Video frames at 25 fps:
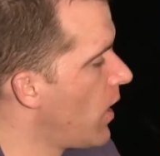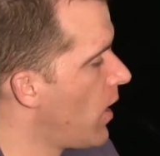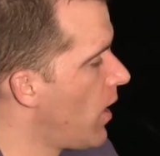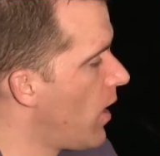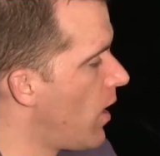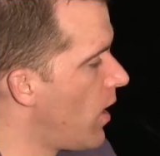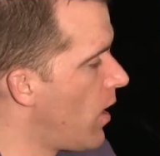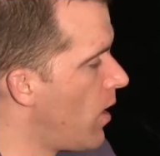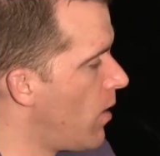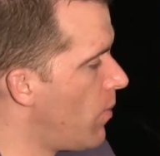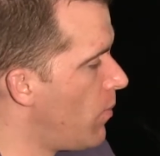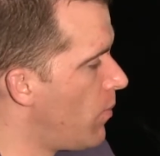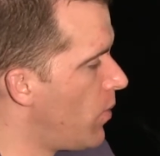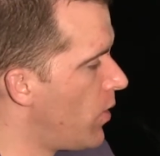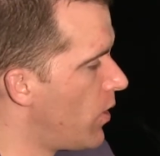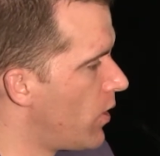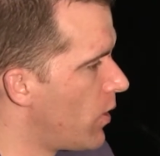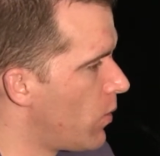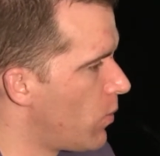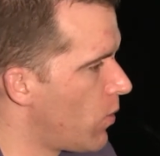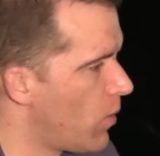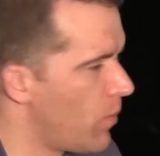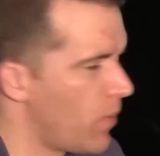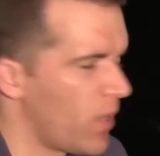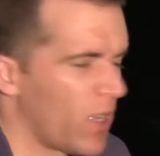but you
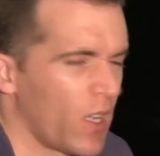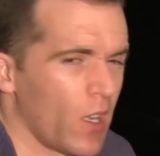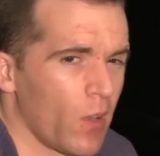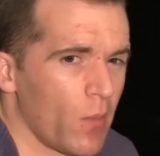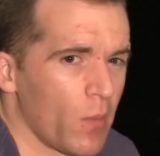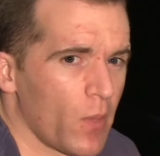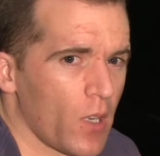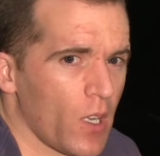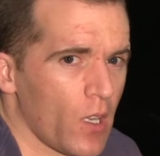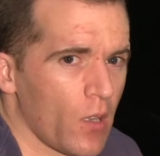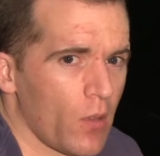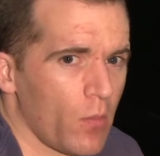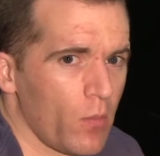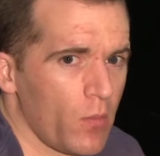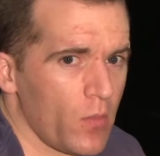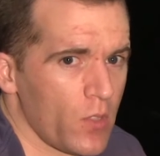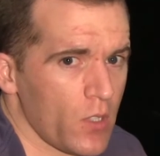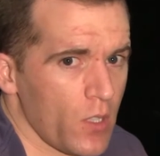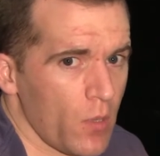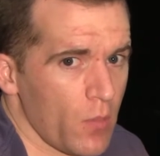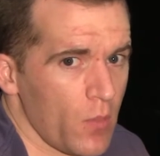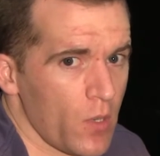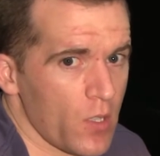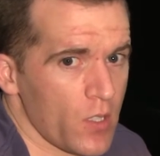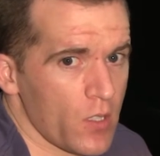won't be getting
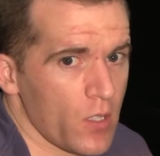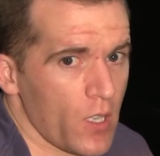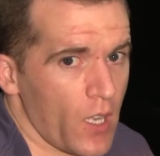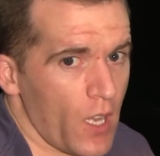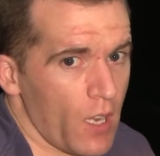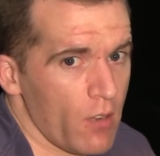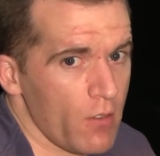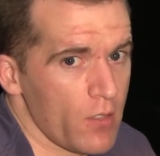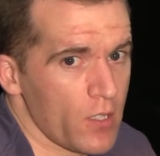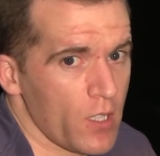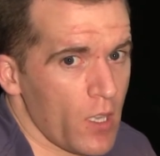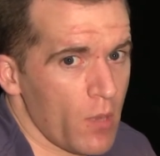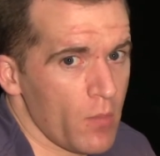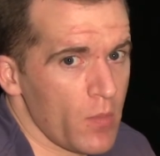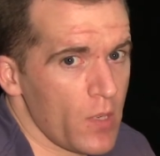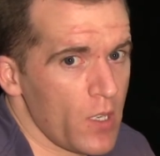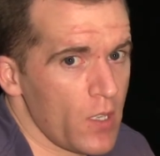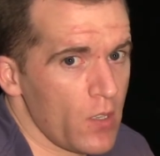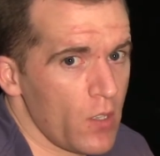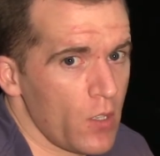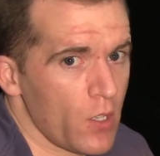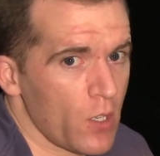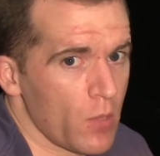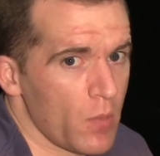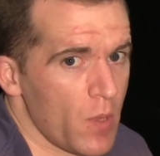so much calories coming
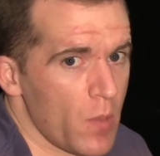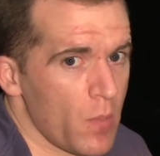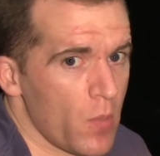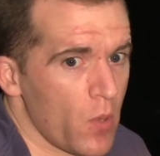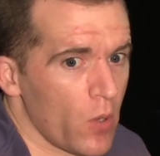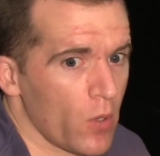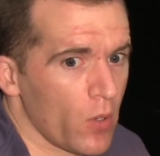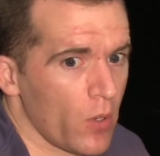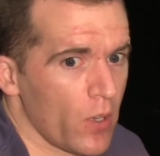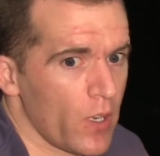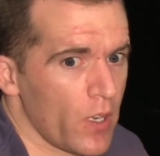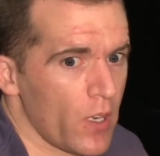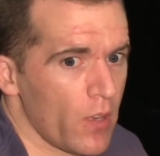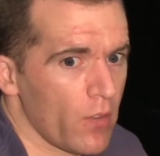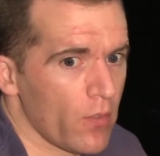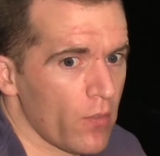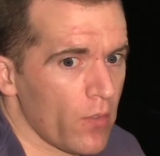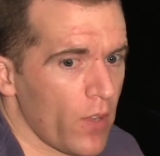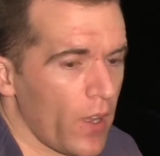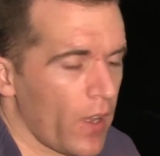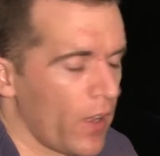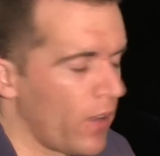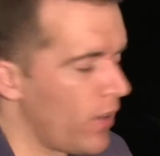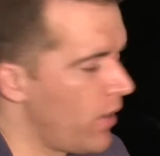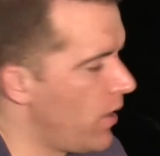in that you can be putting on any
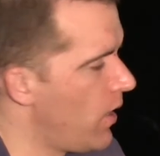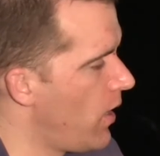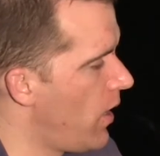fat.